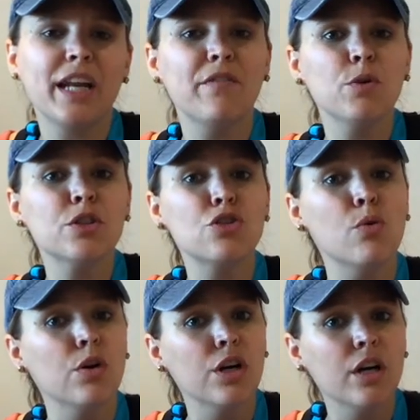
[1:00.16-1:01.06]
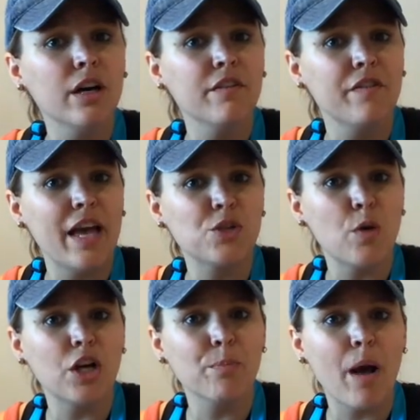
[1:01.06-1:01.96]
to give you a tour of
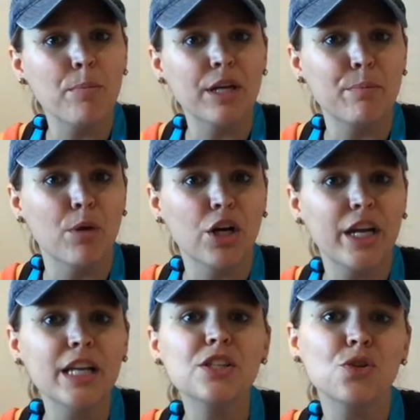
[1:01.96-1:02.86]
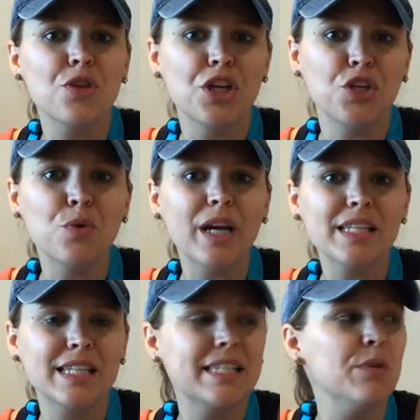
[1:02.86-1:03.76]
Edgewater Public Market so that you guys
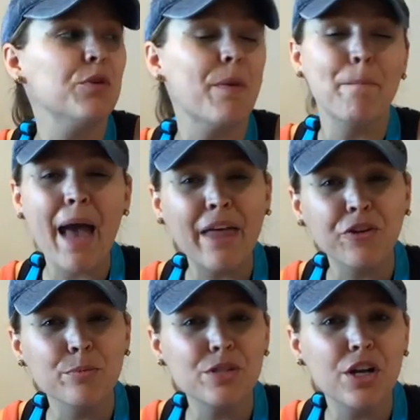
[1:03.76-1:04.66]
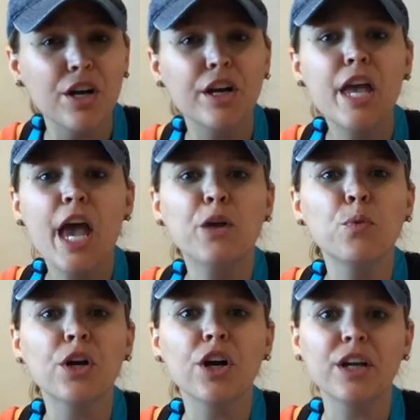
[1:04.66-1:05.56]
can see where the bathrooms are and
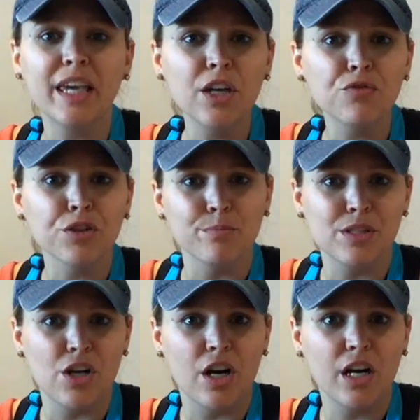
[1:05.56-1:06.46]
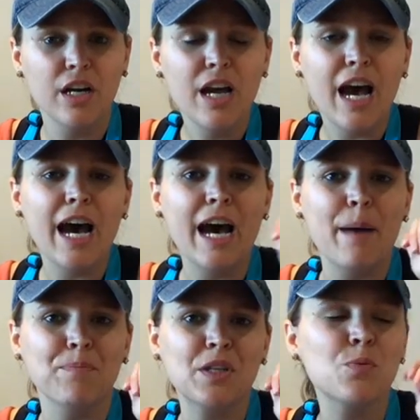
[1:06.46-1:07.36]
where our kit rooms are.
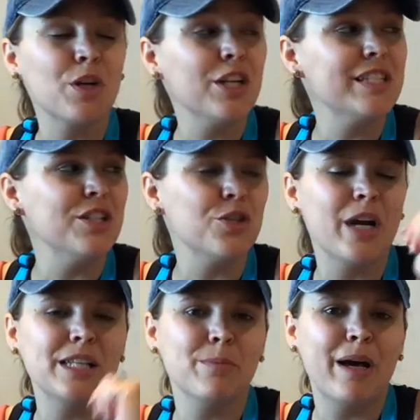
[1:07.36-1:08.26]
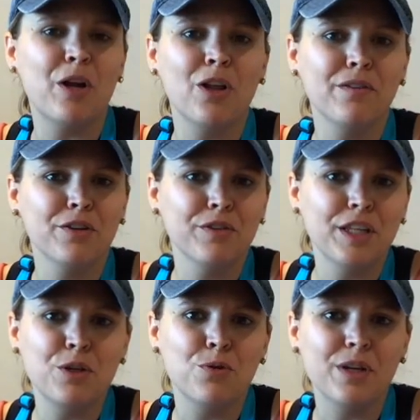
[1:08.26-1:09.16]
Because we're going to teach you guys about all of our
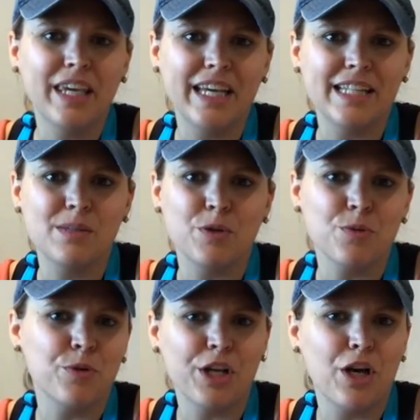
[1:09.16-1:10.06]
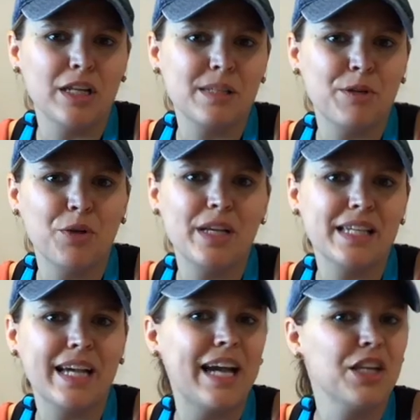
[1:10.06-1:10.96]
really cool kits, which are pretty awesome, and you guys
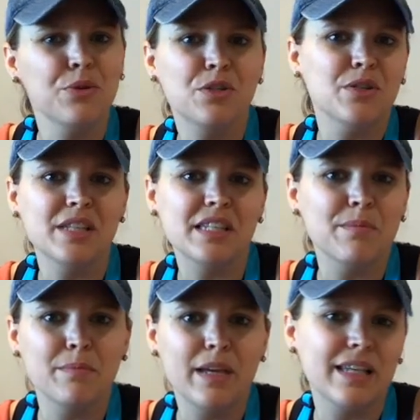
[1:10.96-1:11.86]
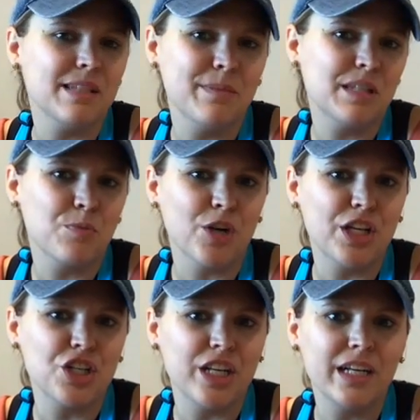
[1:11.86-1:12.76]
can kind of use those as some
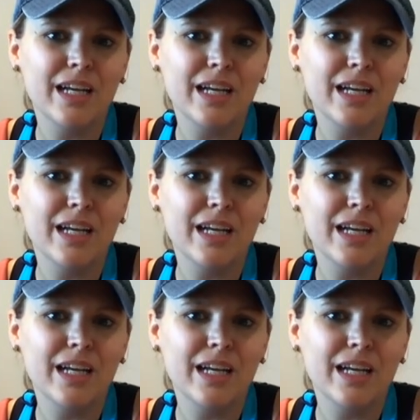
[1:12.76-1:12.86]
inspiration.